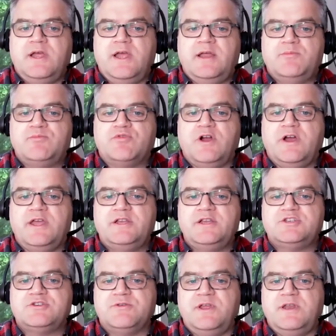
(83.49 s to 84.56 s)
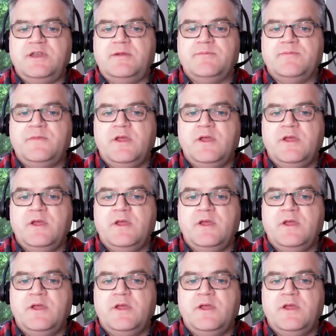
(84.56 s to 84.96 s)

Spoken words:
and Brian Strini.